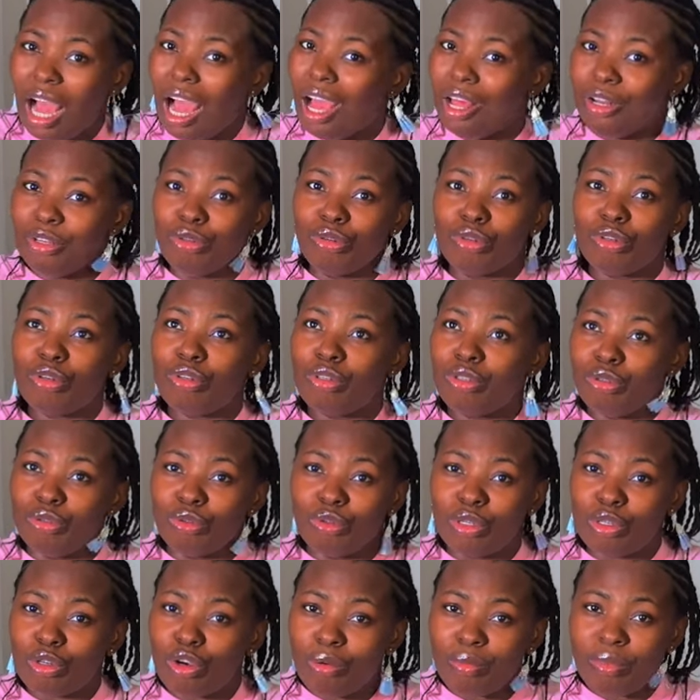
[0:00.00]
and
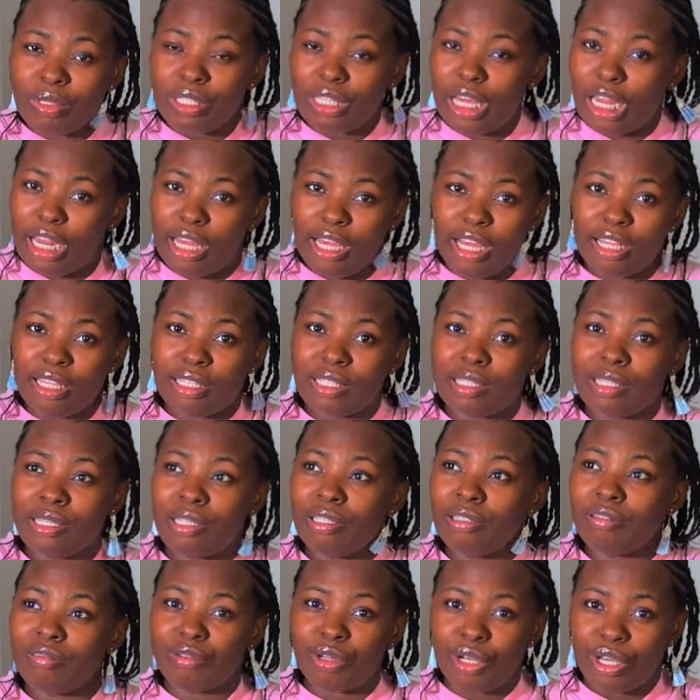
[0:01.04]
you come inside and you are
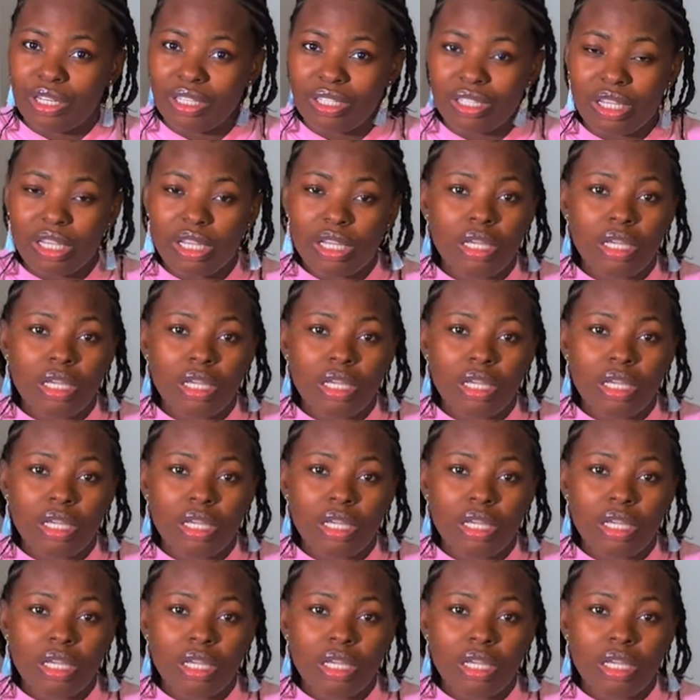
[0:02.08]
seeing red.